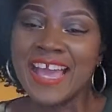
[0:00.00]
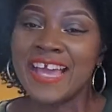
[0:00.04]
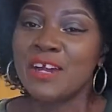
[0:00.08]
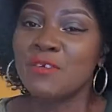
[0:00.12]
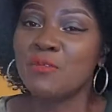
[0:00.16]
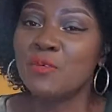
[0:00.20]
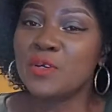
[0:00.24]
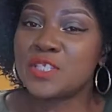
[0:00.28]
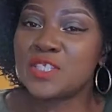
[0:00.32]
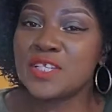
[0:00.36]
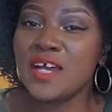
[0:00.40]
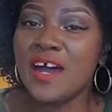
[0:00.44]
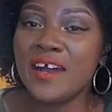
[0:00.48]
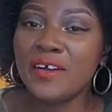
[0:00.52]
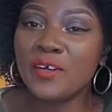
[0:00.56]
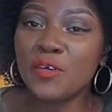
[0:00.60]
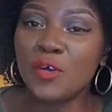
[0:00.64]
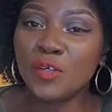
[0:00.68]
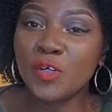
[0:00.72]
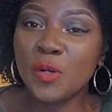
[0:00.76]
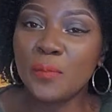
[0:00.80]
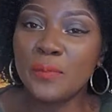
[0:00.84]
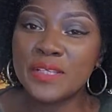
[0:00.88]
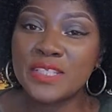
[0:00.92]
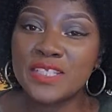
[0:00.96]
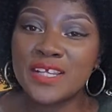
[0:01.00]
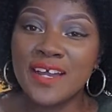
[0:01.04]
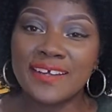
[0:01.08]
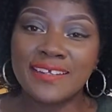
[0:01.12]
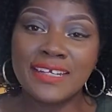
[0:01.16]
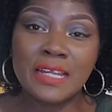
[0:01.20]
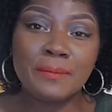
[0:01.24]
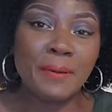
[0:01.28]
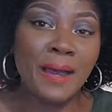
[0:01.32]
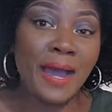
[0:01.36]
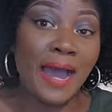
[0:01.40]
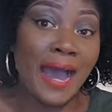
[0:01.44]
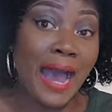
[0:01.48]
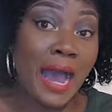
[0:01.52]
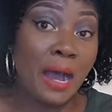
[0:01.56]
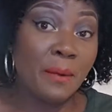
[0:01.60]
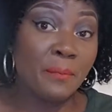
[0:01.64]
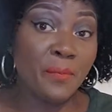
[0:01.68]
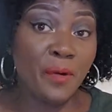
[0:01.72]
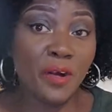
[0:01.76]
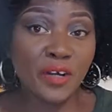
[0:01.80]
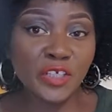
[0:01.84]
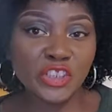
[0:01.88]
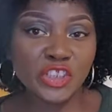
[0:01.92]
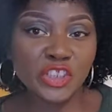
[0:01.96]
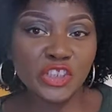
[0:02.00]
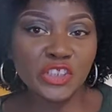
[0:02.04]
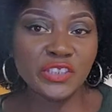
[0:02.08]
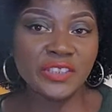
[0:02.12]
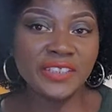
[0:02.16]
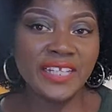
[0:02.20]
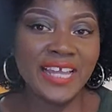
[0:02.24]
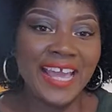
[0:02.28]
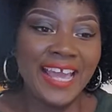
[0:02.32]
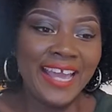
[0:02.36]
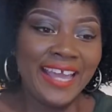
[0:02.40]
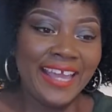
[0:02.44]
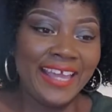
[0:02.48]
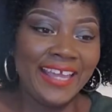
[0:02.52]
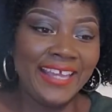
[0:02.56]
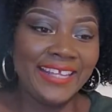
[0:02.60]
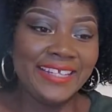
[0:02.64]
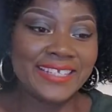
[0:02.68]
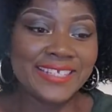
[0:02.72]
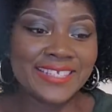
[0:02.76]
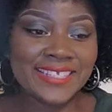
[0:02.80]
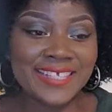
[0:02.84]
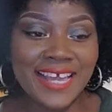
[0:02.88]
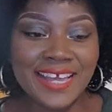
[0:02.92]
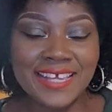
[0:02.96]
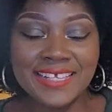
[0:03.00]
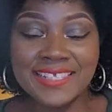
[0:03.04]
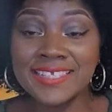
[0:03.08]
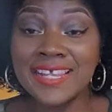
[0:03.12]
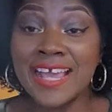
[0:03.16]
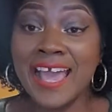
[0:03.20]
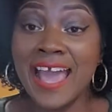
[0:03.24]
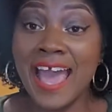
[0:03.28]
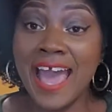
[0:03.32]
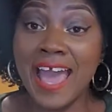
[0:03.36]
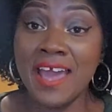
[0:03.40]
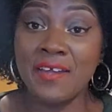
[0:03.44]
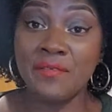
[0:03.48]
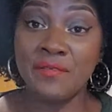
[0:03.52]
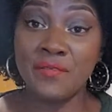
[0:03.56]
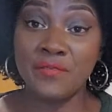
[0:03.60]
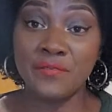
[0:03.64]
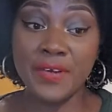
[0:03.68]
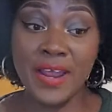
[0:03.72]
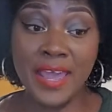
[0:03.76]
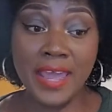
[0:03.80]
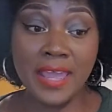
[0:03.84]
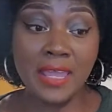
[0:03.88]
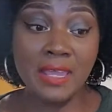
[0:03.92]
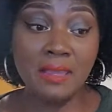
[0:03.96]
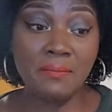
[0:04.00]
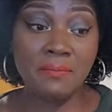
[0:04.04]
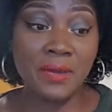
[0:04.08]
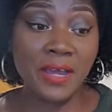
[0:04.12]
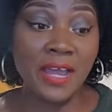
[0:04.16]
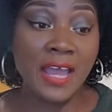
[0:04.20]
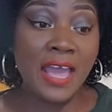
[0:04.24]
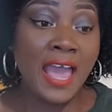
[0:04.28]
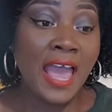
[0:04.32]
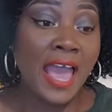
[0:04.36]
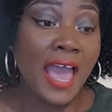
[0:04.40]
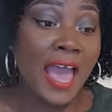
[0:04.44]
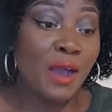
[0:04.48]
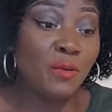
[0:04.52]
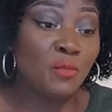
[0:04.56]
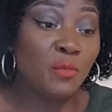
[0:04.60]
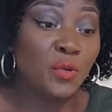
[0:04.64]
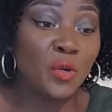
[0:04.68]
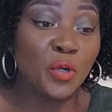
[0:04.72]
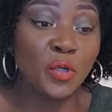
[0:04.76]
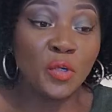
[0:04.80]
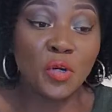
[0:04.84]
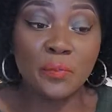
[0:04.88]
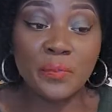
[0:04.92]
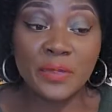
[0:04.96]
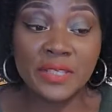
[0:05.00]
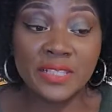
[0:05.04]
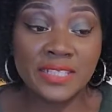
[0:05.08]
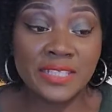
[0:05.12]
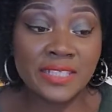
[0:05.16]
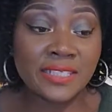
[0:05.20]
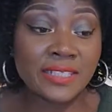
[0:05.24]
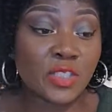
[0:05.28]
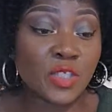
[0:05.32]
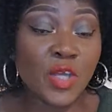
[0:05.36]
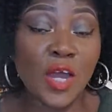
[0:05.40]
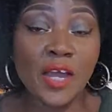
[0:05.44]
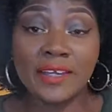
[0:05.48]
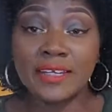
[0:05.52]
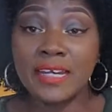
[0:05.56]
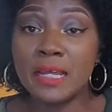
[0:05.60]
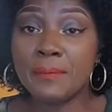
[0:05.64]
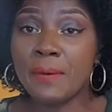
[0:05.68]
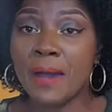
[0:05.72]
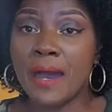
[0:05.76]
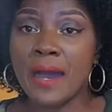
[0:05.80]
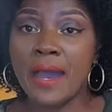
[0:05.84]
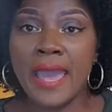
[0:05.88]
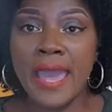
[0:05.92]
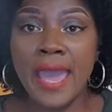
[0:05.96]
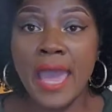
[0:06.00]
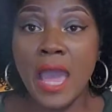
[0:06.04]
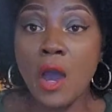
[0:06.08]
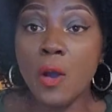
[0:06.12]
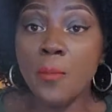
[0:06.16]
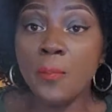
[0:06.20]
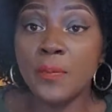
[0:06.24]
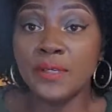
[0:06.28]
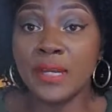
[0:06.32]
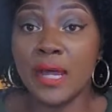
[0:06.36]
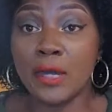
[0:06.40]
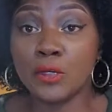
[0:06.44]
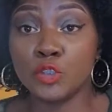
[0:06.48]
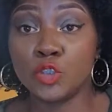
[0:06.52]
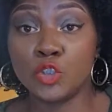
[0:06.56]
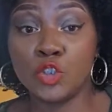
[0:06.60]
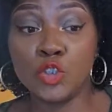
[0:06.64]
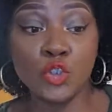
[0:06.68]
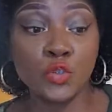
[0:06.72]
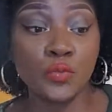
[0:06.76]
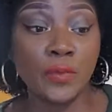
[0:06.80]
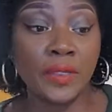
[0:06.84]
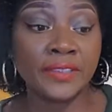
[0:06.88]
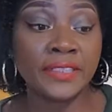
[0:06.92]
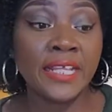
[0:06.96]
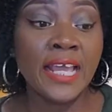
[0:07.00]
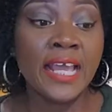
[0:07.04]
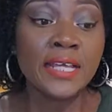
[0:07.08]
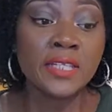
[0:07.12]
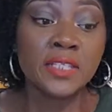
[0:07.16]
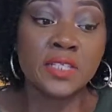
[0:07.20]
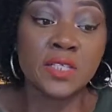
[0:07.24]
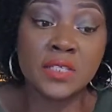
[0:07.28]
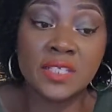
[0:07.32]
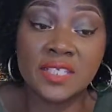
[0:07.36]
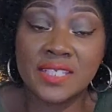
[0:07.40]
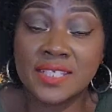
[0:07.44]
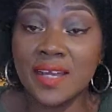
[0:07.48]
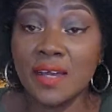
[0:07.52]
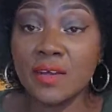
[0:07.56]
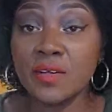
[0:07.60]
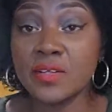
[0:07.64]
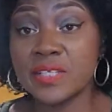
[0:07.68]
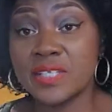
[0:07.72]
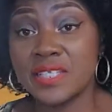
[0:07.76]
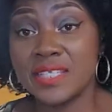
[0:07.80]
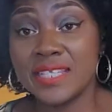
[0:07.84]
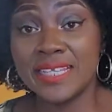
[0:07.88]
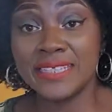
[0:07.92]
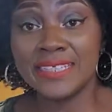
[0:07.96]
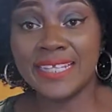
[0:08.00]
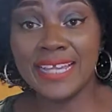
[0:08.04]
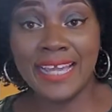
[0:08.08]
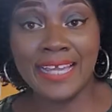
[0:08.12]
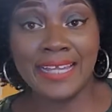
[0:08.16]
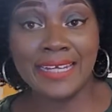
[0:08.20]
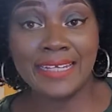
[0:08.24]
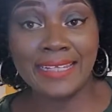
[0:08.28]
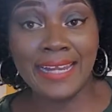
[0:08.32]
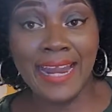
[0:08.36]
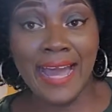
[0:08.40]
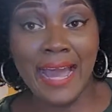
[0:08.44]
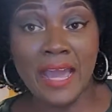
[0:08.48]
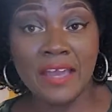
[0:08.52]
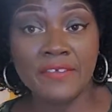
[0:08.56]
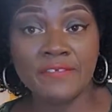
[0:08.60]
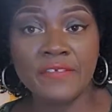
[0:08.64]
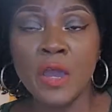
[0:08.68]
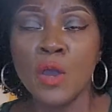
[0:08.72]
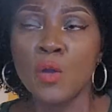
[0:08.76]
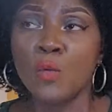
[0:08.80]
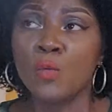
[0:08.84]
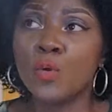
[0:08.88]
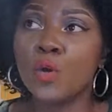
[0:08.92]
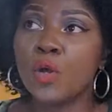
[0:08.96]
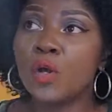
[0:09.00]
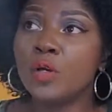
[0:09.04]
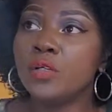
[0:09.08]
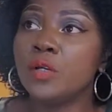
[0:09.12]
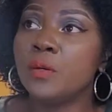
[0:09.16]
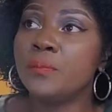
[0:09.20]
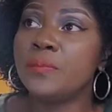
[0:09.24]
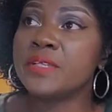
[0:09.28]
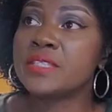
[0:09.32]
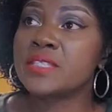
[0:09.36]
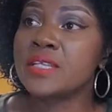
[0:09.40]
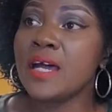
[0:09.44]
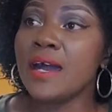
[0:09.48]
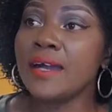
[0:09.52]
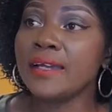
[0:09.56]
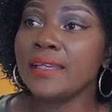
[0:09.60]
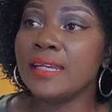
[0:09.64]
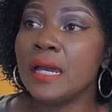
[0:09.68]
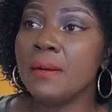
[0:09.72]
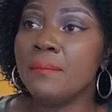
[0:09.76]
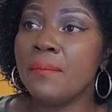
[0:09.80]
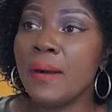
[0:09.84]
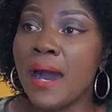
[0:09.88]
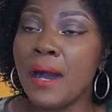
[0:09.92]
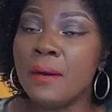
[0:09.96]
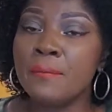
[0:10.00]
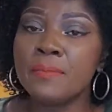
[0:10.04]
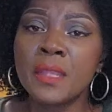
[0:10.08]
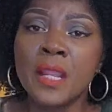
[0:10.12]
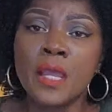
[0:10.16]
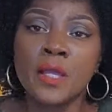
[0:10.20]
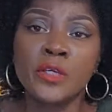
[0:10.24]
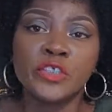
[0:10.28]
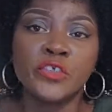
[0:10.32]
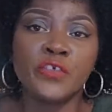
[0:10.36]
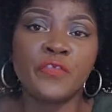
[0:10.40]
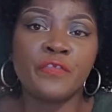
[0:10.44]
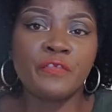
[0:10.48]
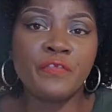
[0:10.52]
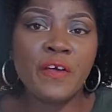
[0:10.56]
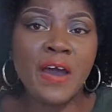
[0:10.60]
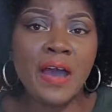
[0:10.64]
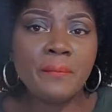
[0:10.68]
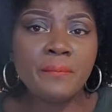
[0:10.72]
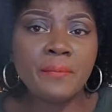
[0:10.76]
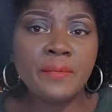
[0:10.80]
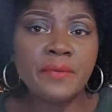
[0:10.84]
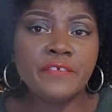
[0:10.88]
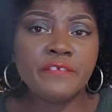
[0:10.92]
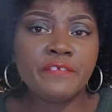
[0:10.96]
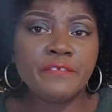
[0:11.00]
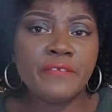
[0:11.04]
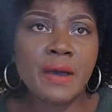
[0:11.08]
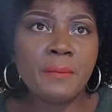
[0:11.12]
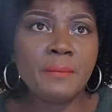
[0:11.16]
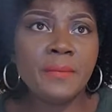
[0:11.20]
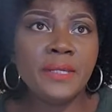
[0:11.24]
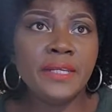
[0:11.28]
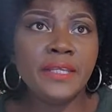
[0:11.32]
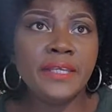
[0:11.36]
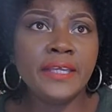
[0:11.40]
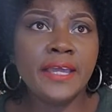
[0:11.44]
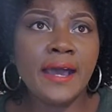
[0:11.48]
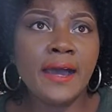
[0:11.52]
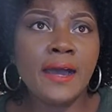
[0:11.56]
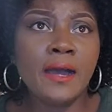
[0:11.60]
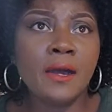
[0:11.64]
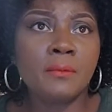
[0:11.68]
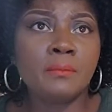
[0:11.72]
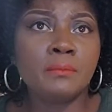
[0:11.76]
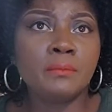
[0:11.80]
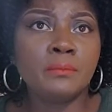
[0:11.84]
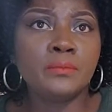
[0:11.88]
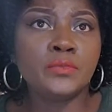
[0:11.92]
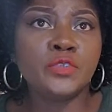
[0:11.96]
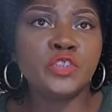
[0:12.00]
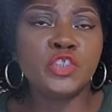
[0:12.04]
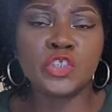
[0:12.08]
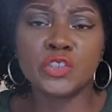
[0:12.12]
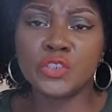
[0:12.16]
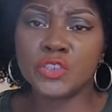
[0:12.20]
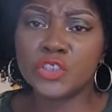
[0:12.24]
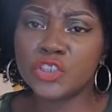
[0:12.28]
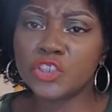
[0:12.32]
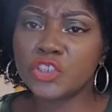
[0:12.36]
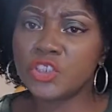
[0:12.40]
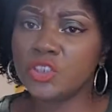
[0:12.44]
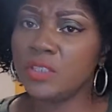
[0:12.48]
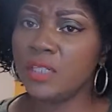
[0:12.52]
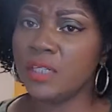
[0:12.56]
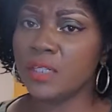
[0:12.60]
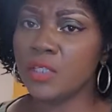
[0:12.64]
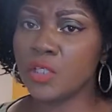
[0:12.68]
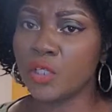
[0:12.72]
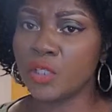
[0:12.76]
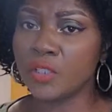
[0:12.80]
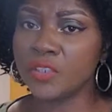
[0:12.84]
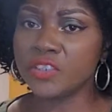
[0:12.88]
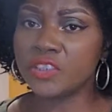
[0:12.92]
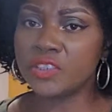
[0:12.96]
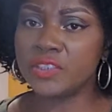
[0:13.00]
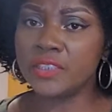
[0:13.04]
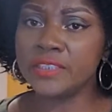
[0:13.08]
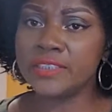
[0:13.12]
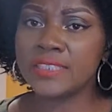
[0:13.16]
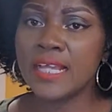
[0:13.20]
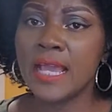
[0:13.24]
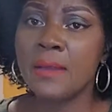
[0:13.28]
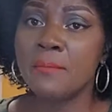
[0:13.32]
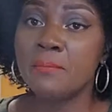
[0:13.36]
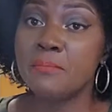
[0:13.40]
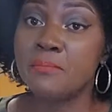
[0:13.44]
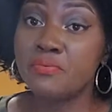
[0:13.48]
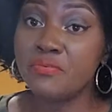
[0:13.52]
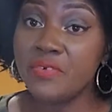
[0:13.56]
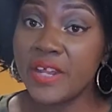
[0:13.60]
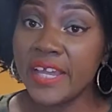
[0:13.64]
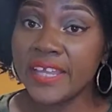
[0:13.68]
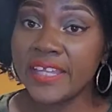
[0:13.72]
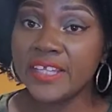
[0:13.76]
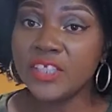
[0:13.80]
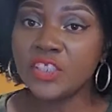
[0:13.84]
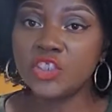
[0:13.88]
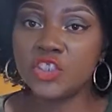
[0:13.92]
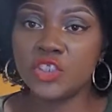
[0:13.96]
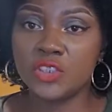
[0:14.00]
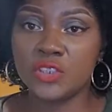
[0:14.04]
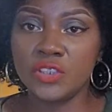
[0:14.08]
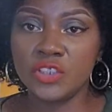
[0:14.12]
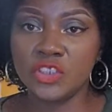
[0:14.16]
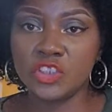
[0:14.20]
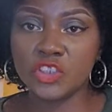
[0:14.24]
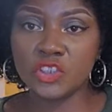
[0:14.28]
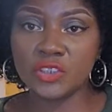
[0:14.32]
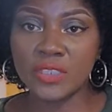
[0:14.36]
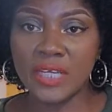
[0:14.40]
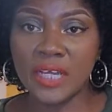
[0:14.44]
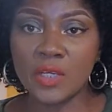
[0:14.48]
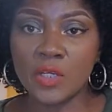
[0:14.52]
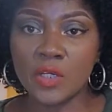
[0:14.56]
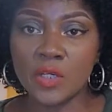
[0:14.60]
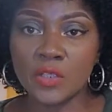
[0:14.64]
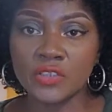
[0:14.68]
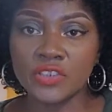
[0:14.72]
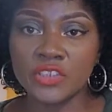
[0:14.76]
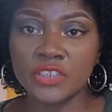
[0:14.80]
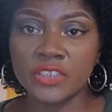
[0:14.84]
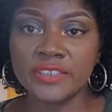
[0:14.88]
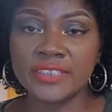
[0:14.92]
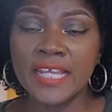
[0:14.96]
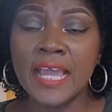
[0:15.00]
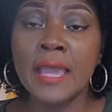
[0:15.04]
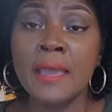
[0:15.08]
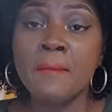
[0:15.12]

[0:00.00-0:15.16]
We're going to be talking about abortion, incest, and rape. And we're going to be talking about helping our children to succeed in life. We're going to be talking about family generational curses, breaking generational curses,